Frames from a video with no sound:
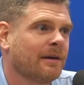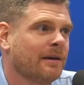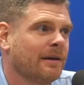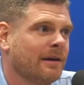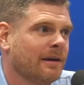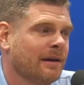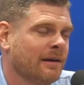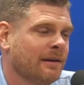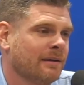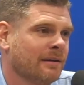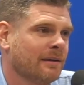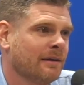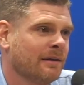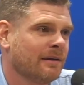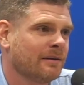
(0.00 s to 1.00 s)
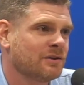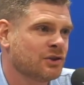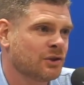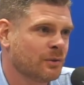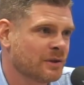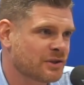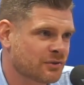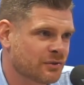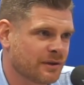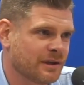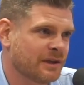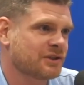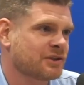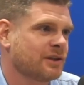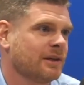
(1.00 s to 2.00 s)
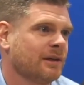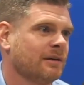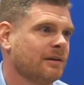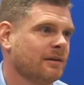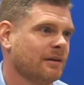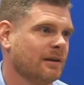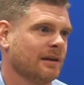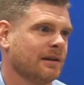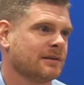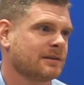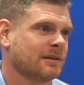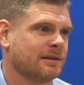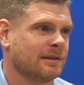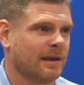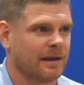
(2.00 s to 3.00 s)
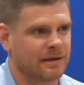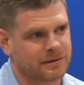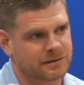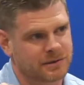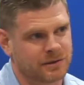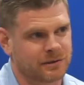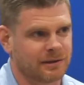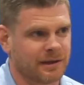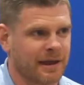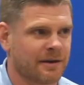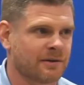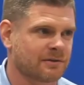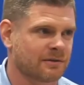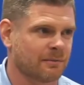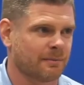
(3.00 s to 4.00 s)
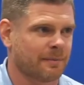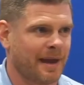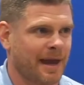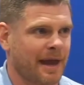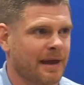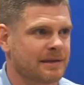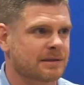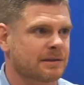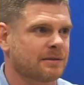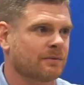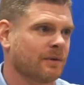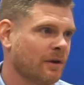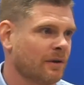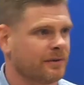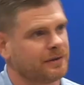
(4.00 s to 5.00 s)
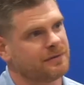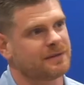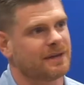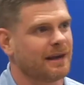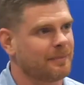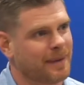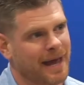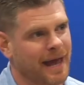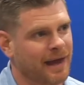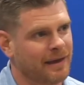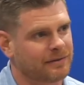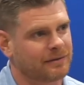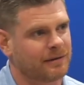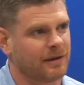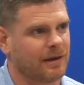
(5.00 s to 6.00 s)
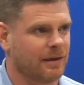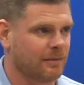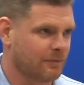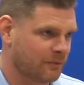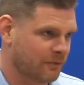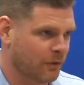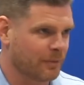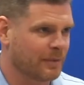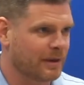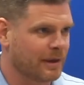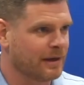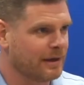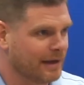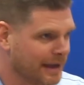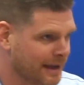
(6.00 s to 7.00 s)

In the Jewish tradition is to take certain letters from past relatives that have passed and formulate a name.